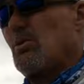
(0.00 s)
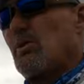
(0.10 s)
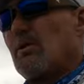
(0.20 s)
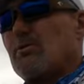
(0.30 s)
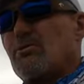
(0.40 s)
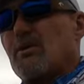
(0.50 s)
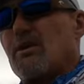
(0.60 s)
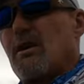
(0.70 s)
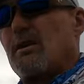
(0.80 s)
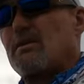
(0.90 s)
where it's
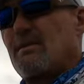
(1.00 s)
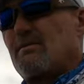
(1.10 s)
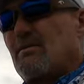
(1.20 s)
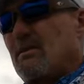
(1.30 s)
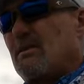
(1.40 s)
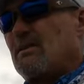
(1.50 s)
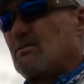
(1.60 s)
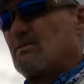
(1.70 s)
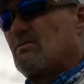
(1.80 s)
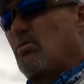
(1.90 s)
really nice. This
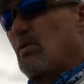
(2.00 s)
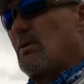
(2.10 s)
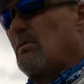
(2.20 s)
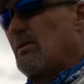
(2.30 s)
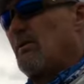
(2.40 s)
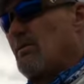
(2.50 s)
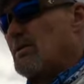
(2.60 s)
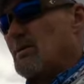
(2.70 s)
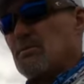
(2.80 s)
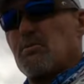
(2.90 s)
is one of the
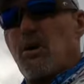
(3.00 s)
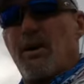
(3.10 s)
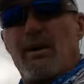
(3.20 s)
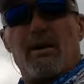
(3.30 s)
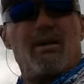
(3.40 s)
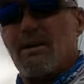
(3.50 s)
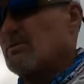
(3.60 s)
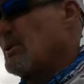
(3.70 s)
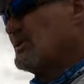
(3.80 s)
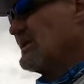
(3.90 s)
benefits of spraying.
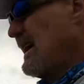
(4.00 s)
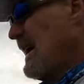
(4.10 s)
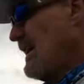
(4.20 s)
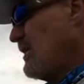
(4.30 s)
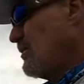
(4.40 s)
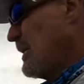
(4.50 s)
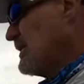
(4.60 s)
As much as I hated them